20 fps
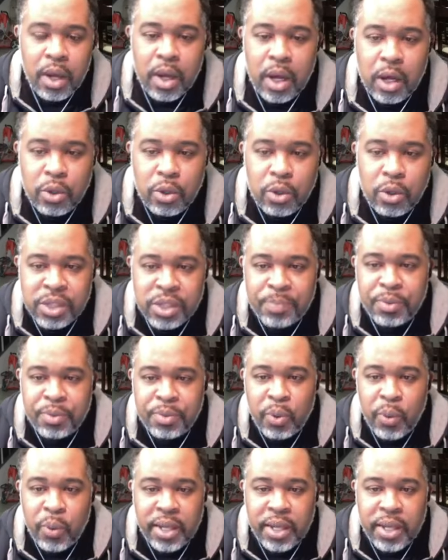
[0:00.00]
uh, who slipped
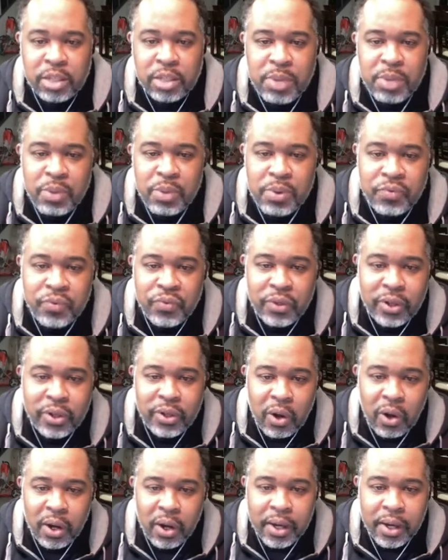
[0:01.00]
away to be with the
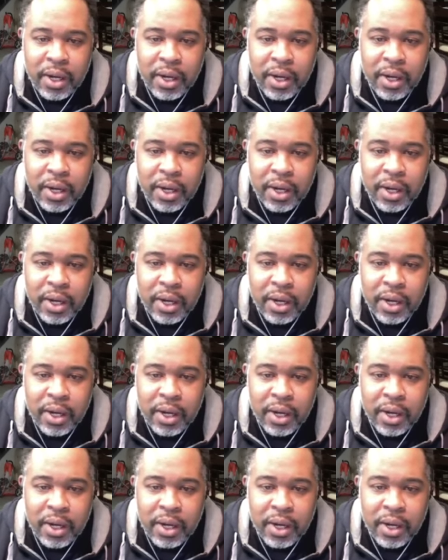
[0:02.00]
Lord.